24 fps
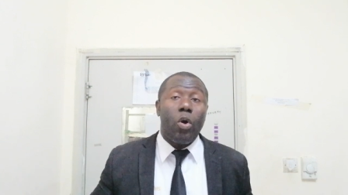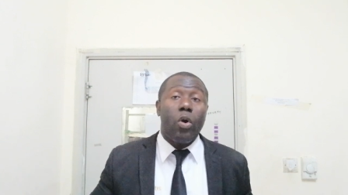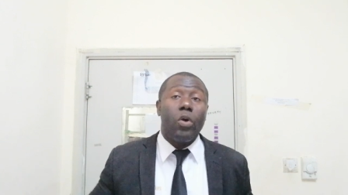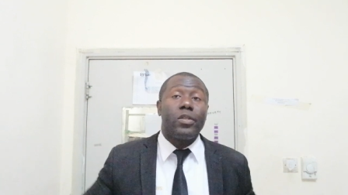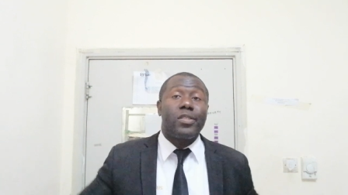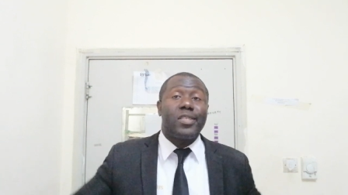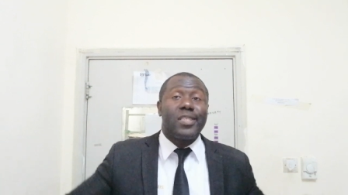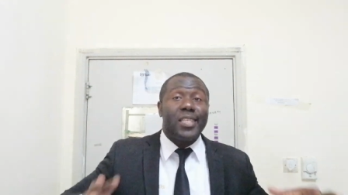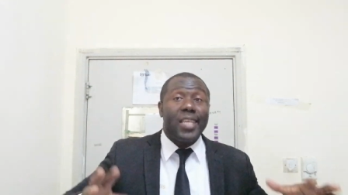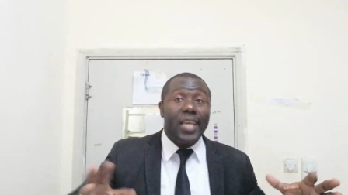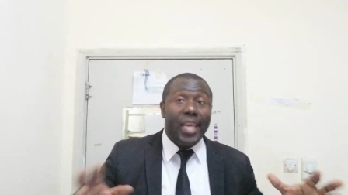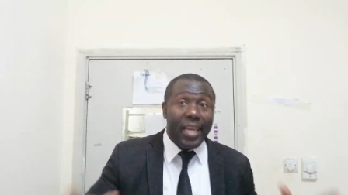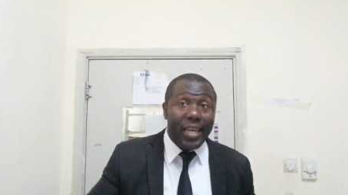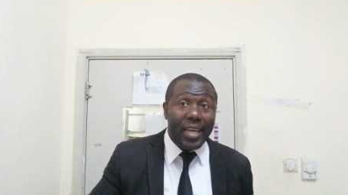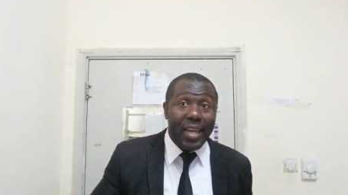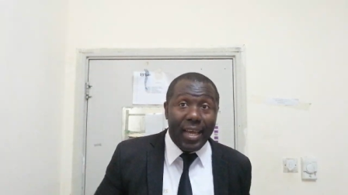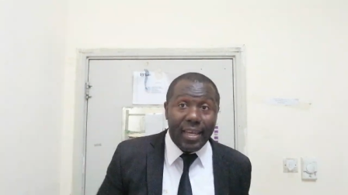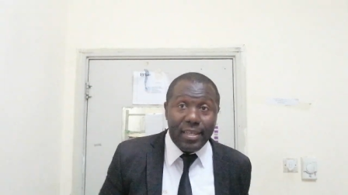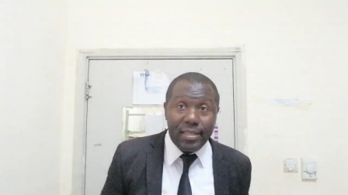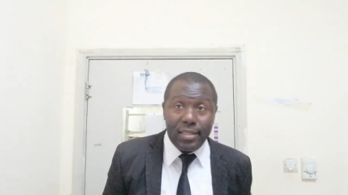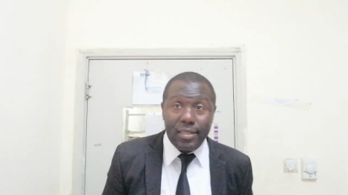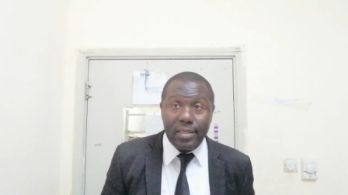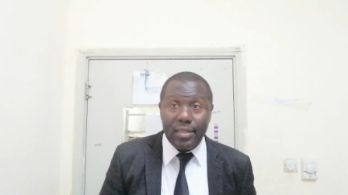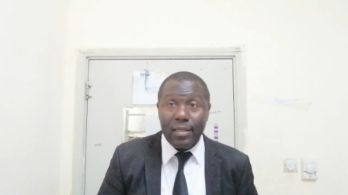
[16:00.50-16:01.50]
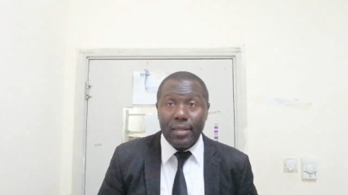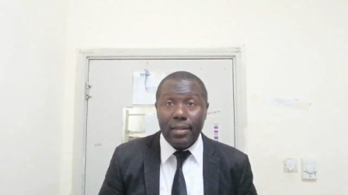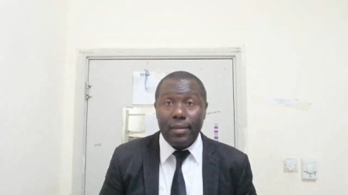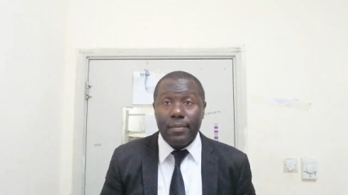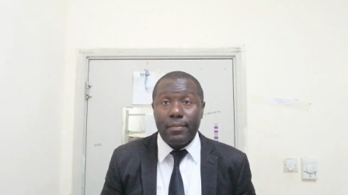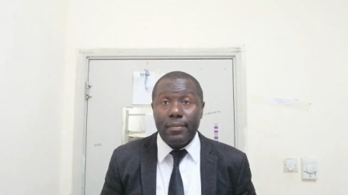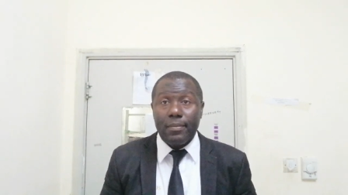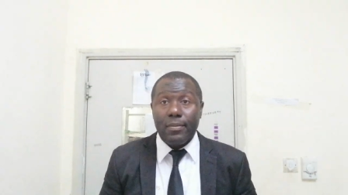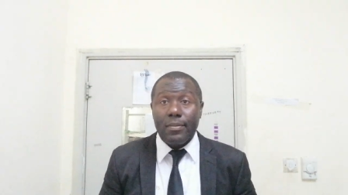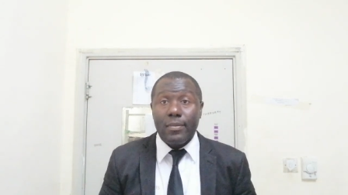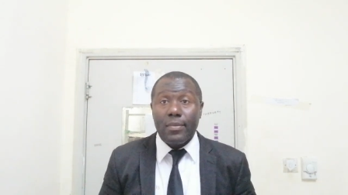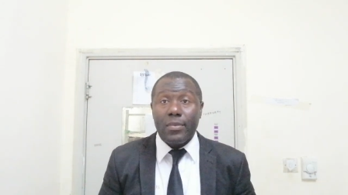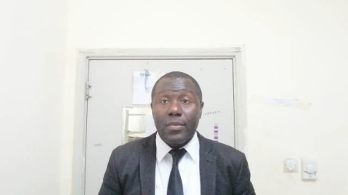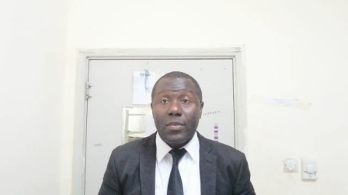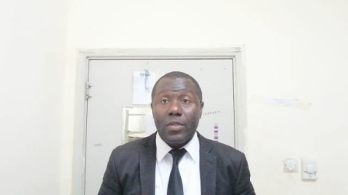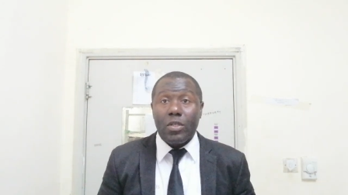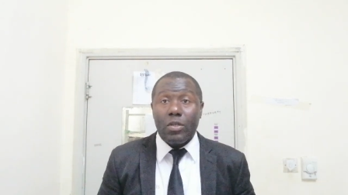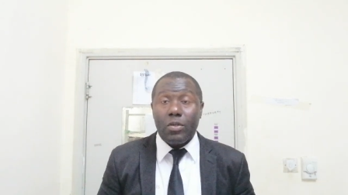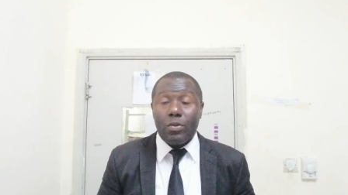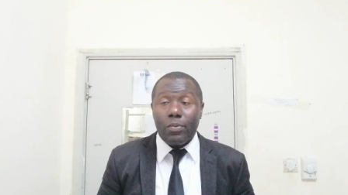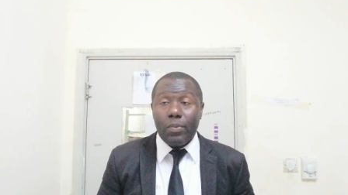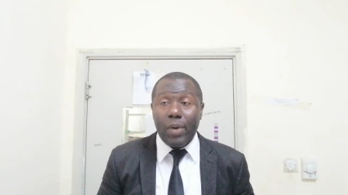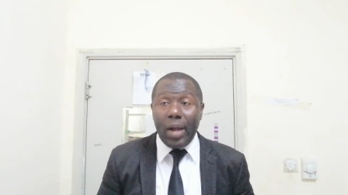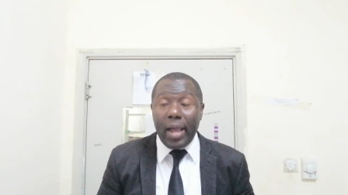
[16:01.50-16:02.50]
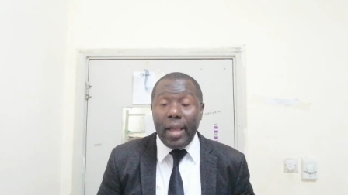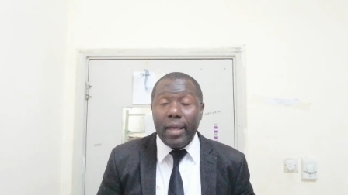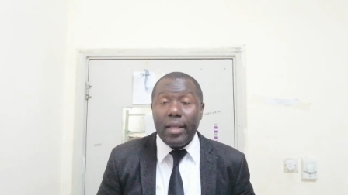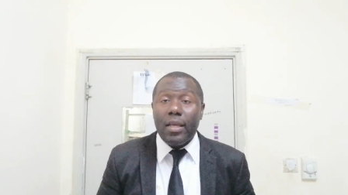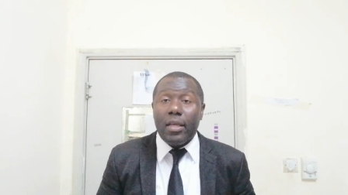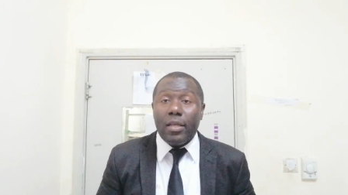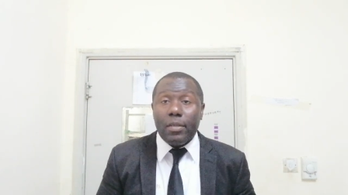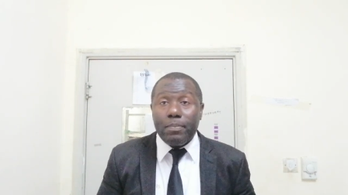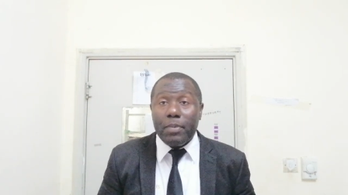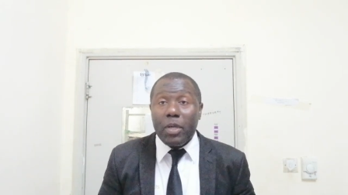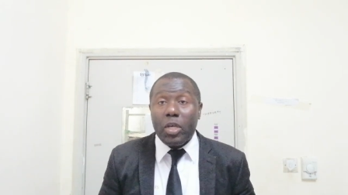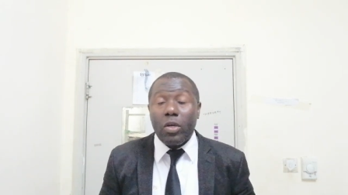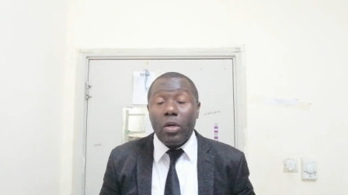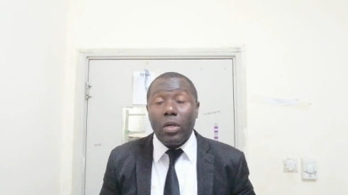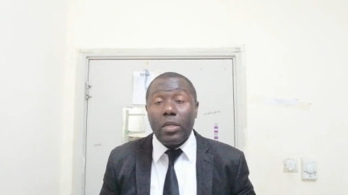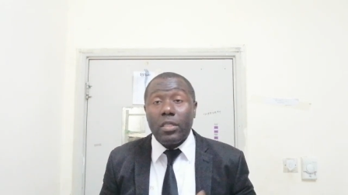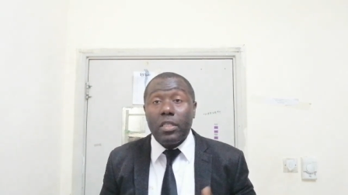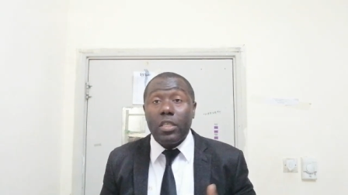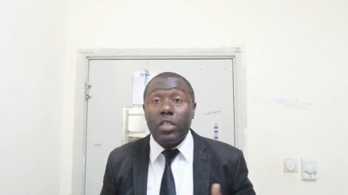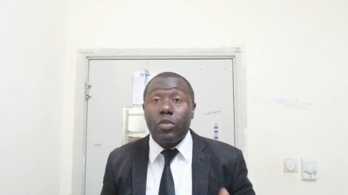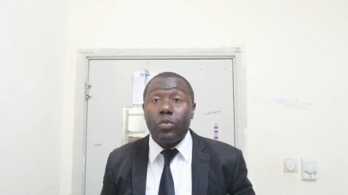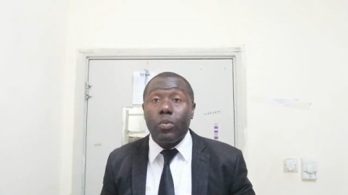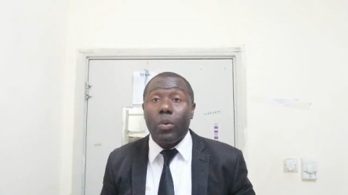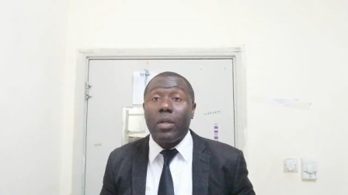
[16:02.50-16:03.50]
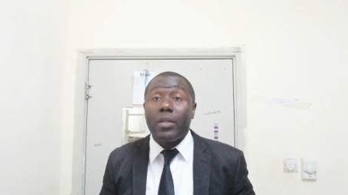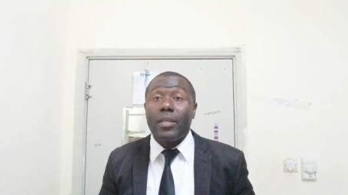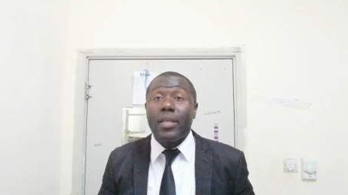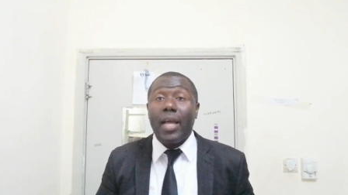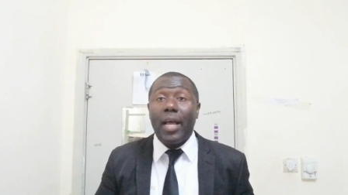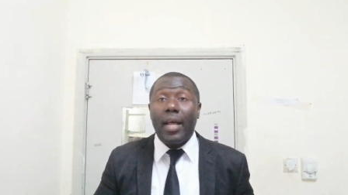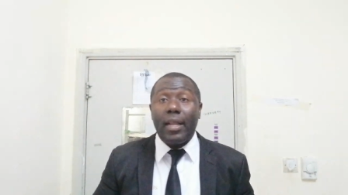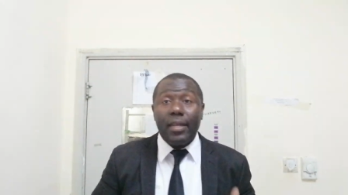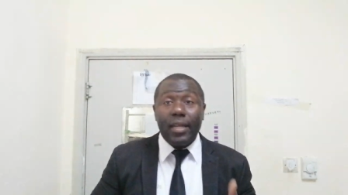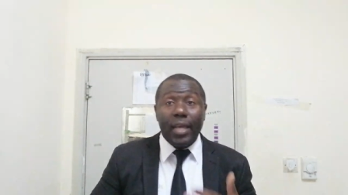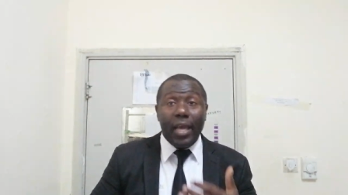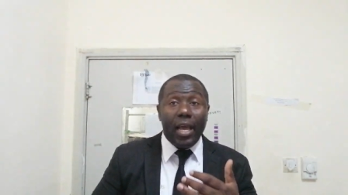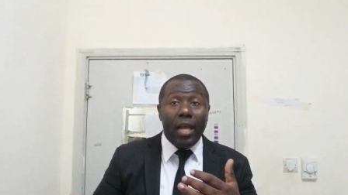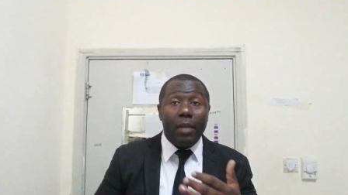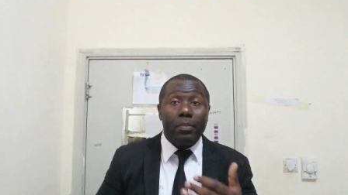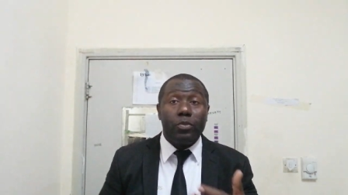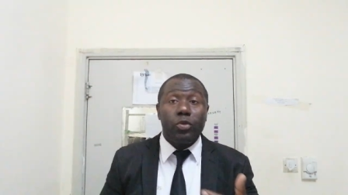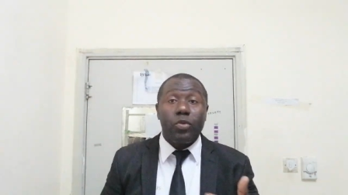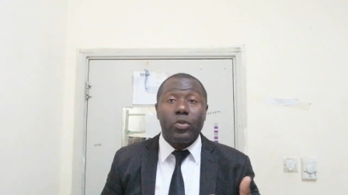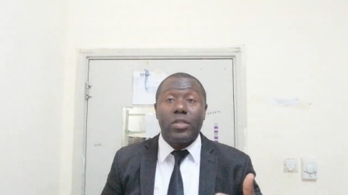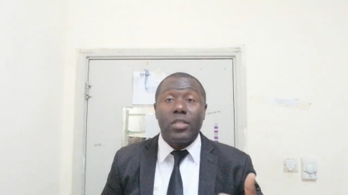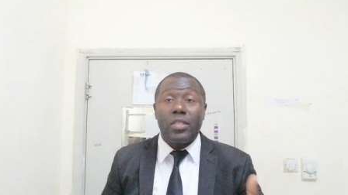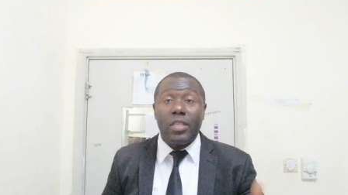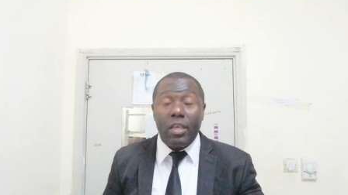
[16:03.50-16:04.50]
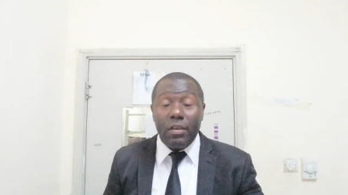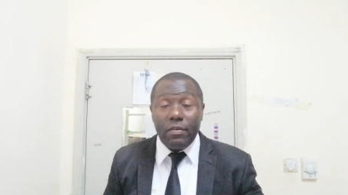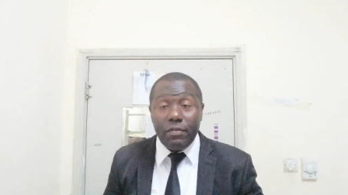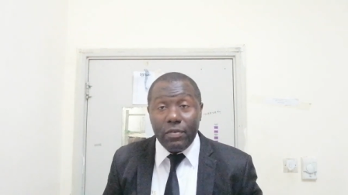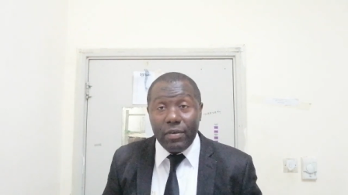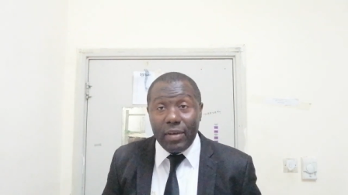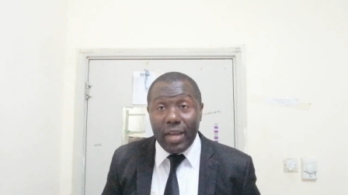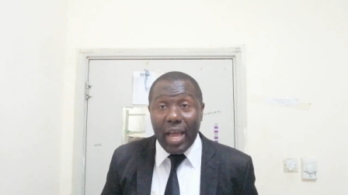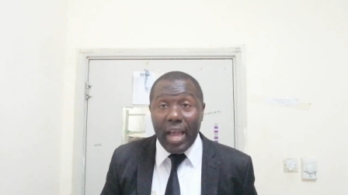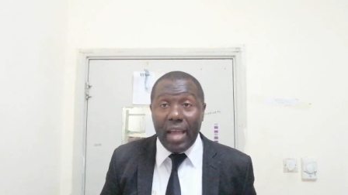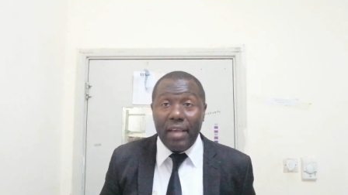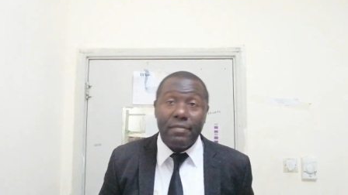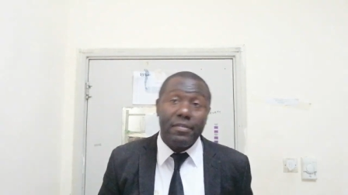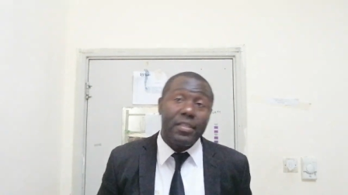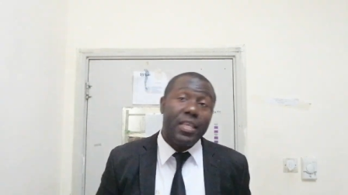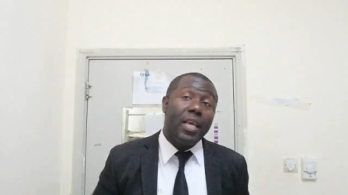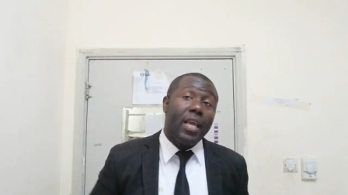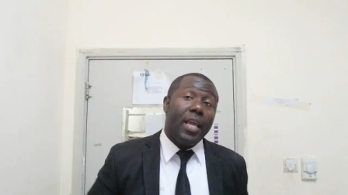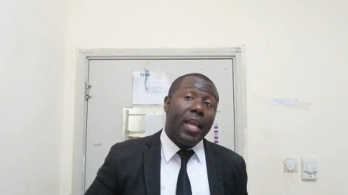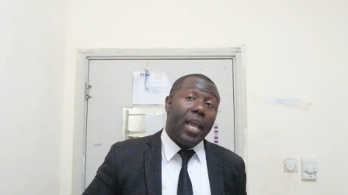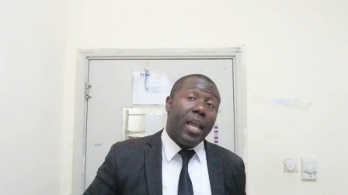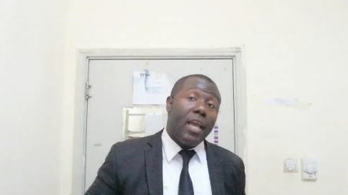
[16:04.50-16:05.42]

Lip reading: or trailers, right? Because this one can help to save lives.